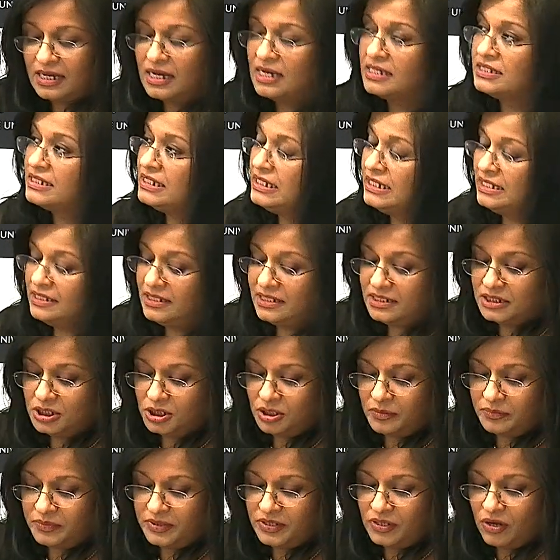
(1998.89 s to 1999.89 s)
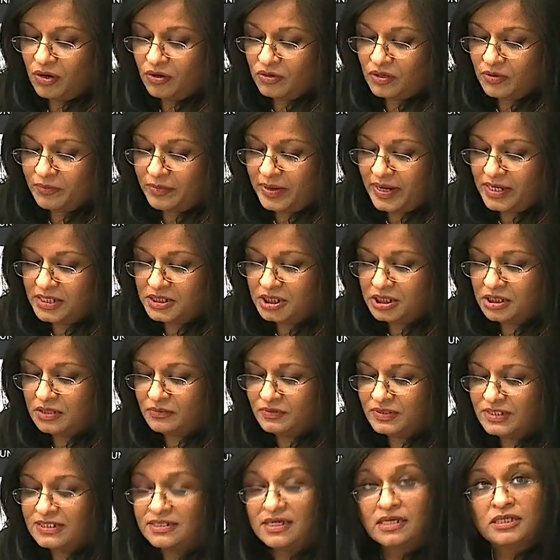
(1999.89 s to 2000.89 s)
as leading to a
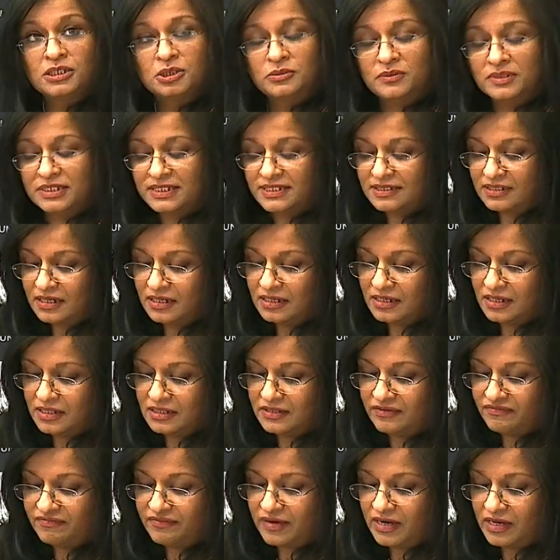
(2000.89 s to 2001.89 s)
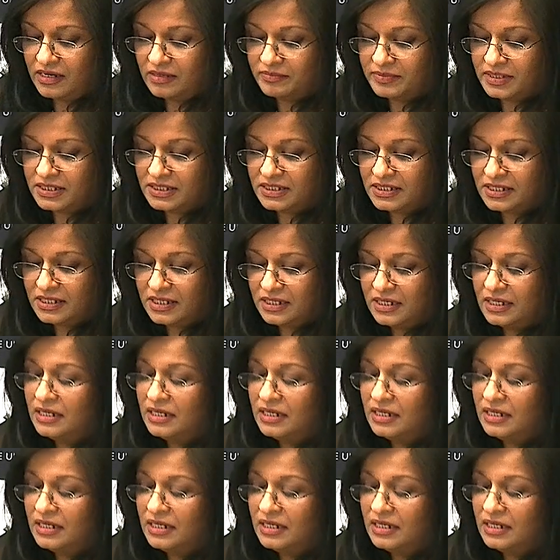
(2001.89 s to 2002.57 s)
preoccupation with sexual sin and defilement